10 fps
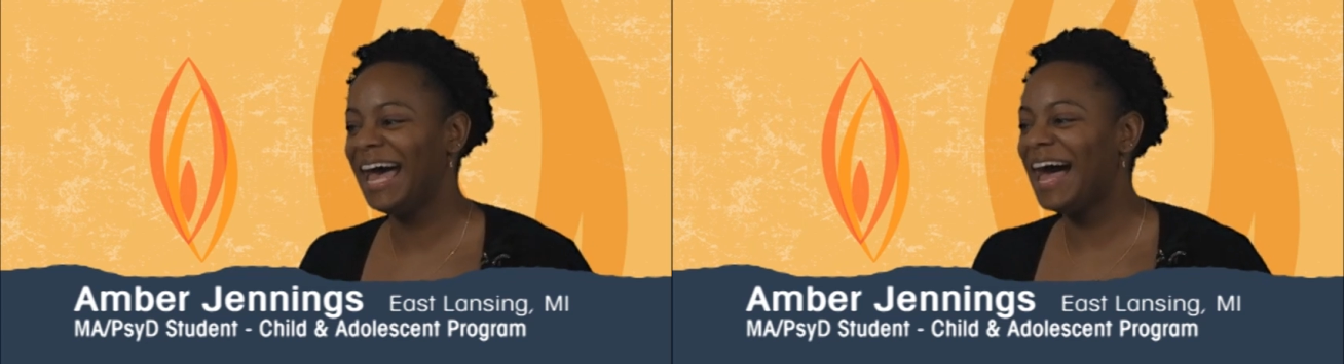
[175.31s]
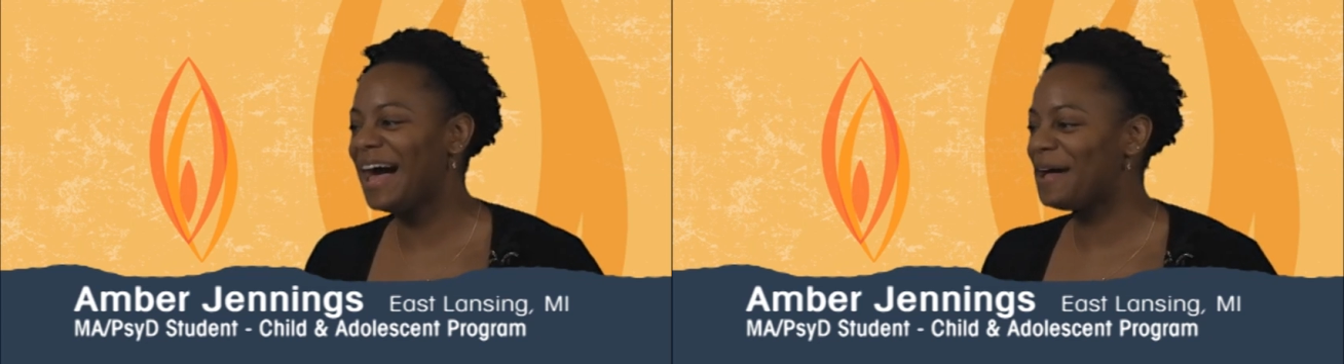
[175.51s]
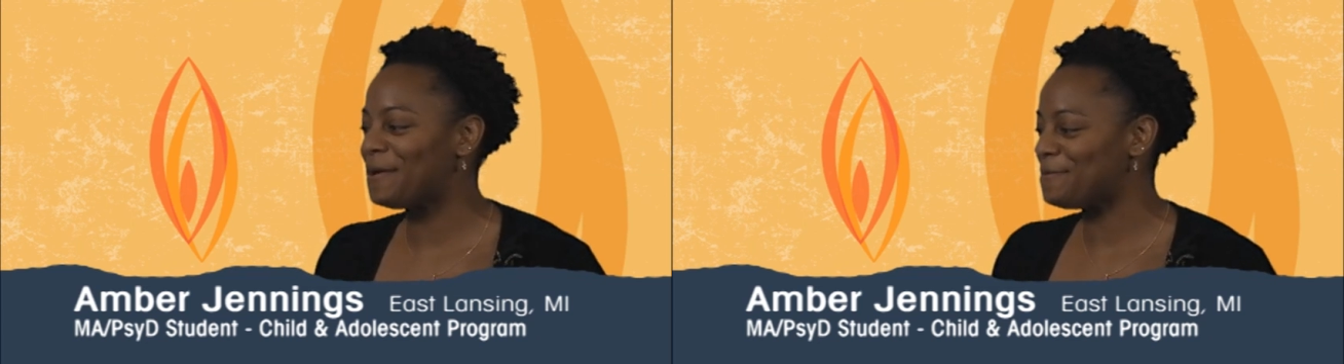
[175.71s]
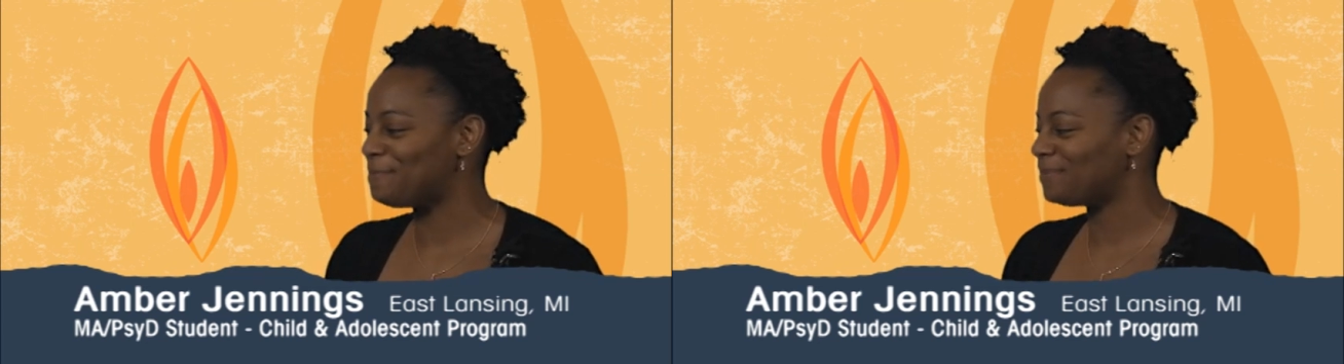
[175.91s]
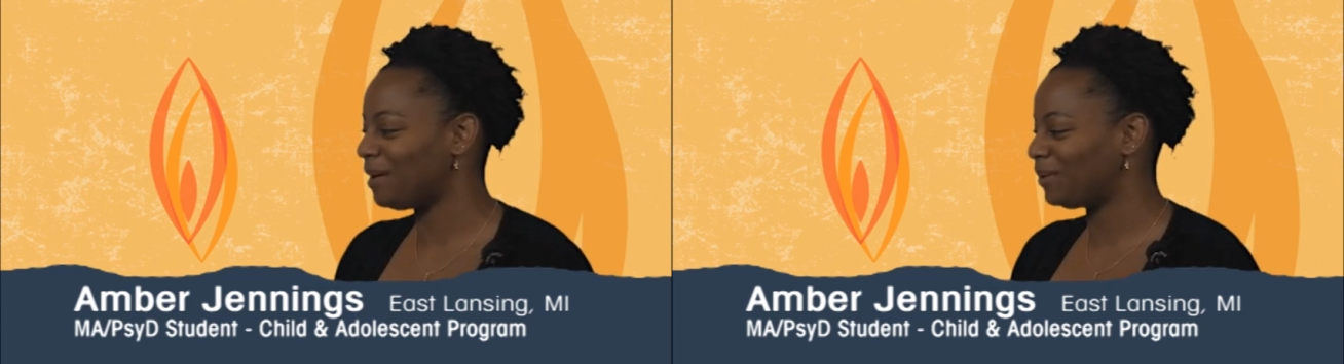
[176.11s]

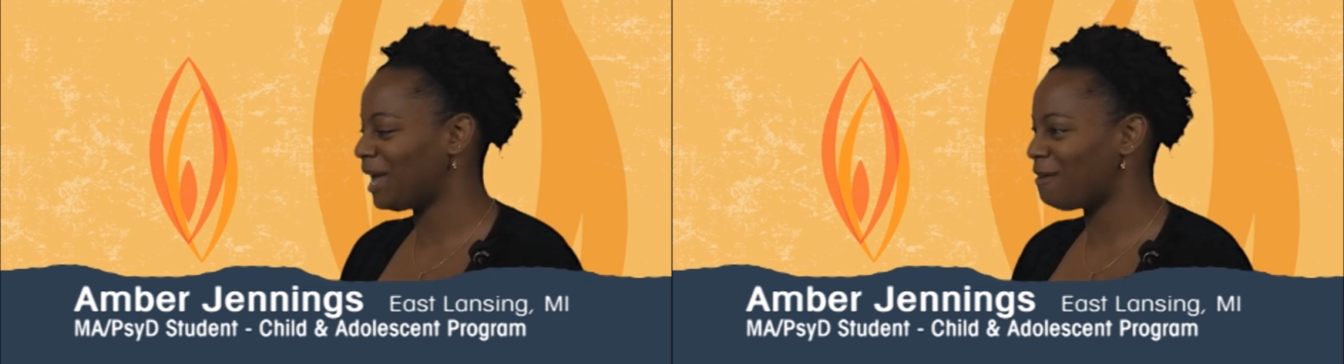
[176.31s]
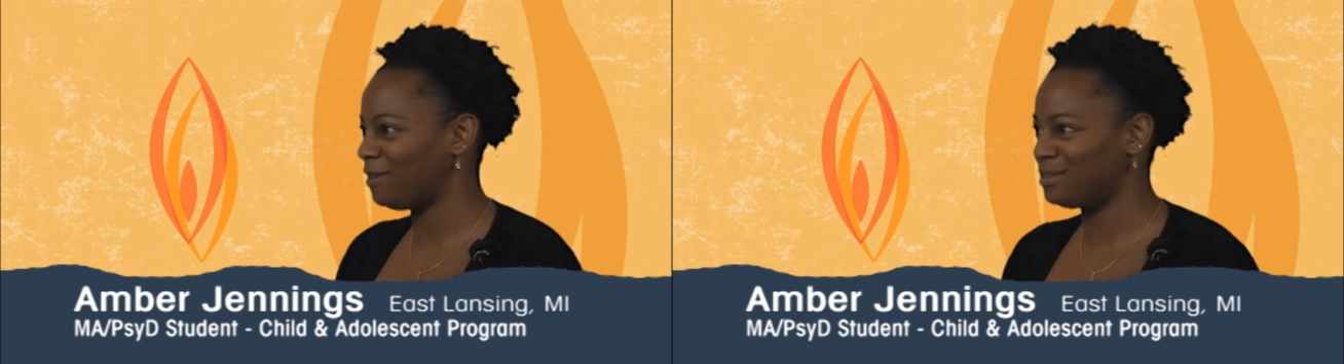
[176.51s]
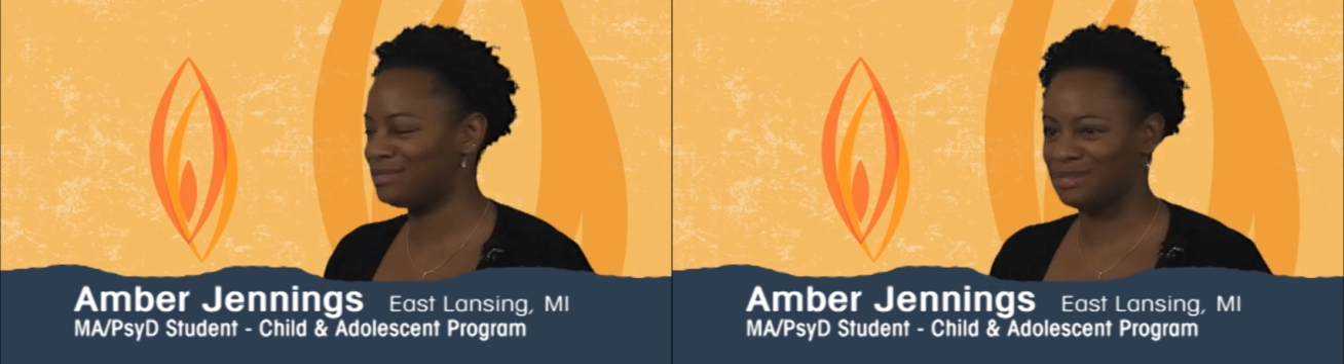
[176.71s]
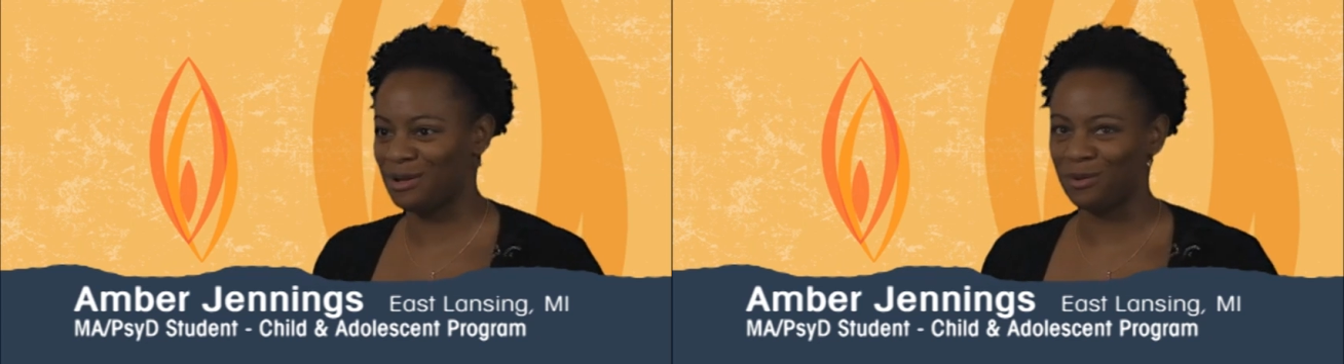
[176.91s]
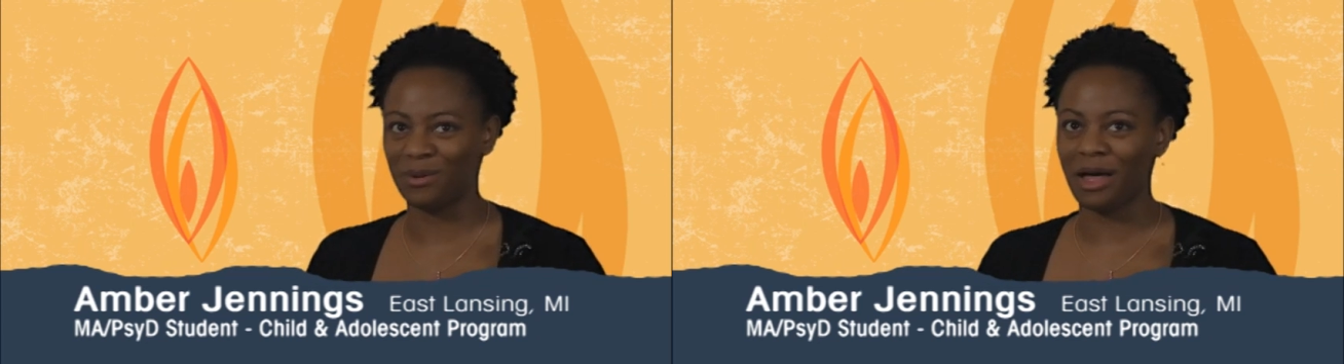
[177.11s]
um, only having it snow